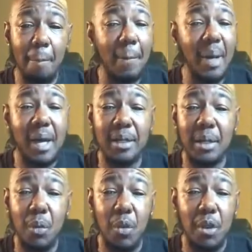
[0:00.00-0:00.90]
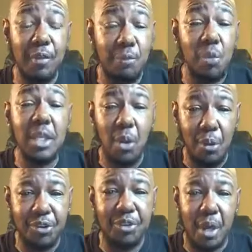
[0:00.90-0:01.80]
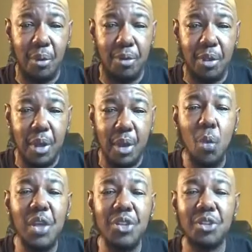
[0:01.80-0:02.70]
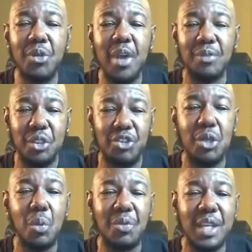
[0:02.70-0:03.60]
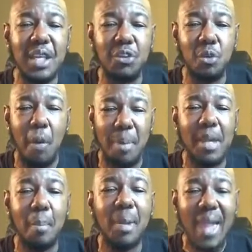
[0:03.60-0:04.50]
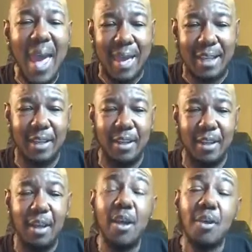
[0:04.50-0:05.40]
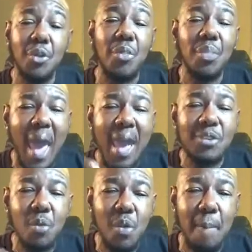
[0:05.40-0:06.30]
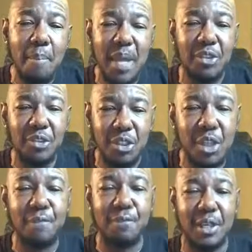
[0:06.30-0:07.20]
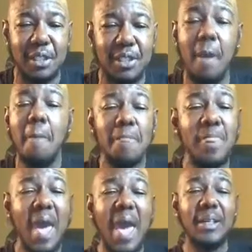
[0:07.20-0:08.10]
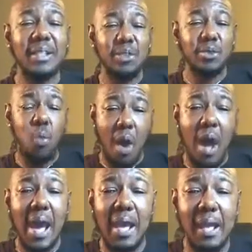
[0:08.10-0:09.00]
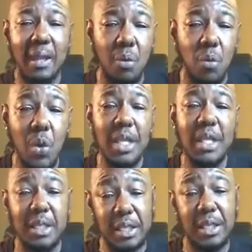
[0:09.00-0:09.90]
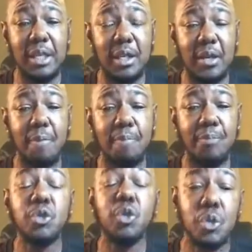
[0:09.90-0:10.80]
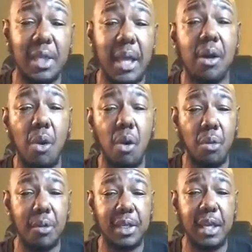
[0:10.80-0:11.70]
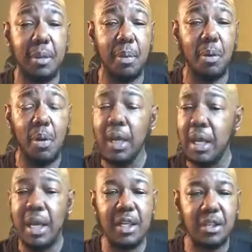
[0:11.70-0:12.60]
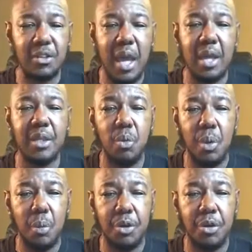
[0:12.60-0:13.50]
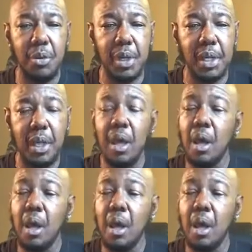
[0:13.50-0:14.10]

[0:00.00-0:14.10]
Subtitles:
But if we go stealth, we still have to deal with the issue of being black. So that's what makes the difference. That is why we need to create our own table, and exactly what we're doing,